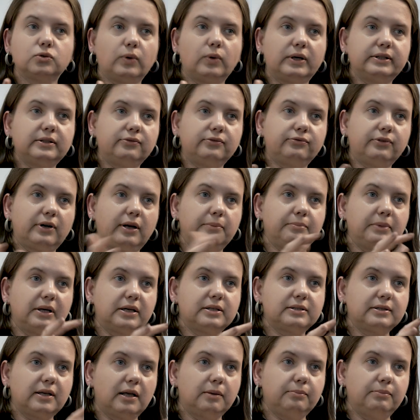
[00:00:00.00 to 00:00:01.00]
What if I
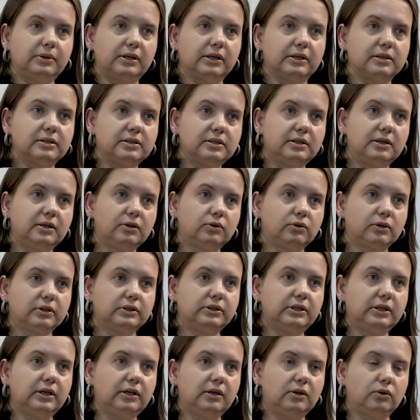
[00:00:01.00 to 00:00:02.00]
mix A, B and C or
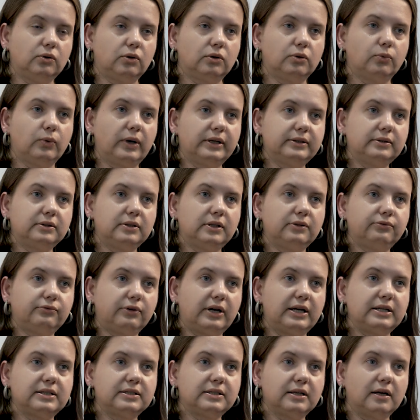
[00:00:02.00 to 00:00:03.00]
D, or what if
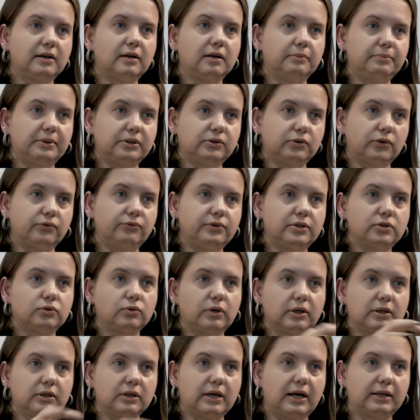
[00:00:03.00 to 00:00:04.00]
I sell a bit of this
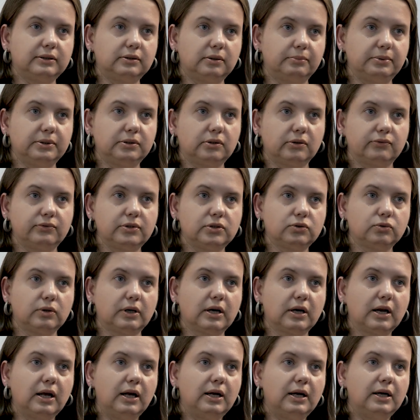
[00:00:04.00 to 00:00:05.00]
one, add a bit of this
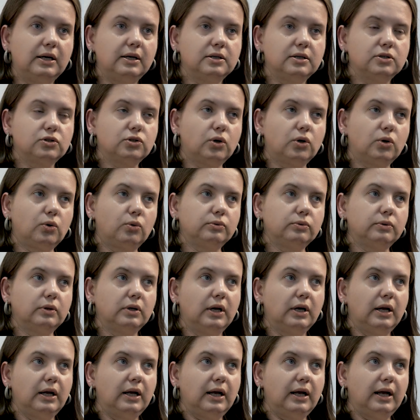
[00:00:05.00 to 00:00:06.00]
one. So
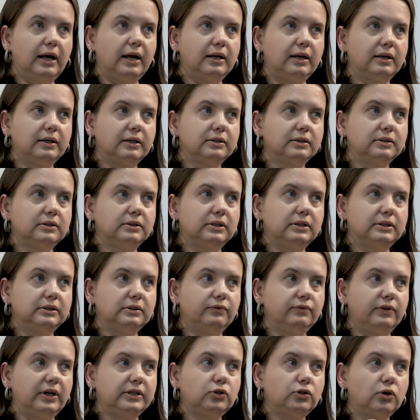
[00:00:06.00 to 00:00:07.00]
and
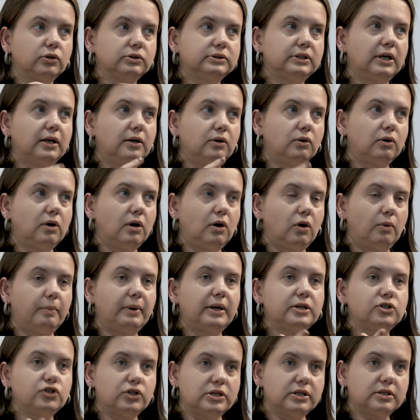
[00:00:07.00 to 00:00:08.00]
they don't tell you how
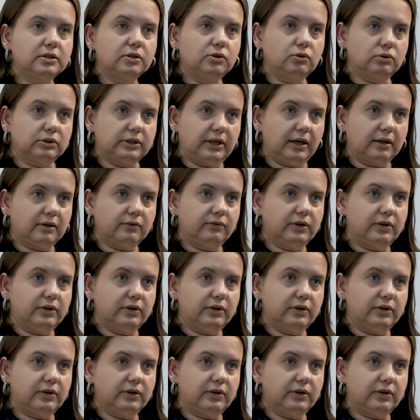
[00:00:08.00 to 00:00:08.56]
much risk you take.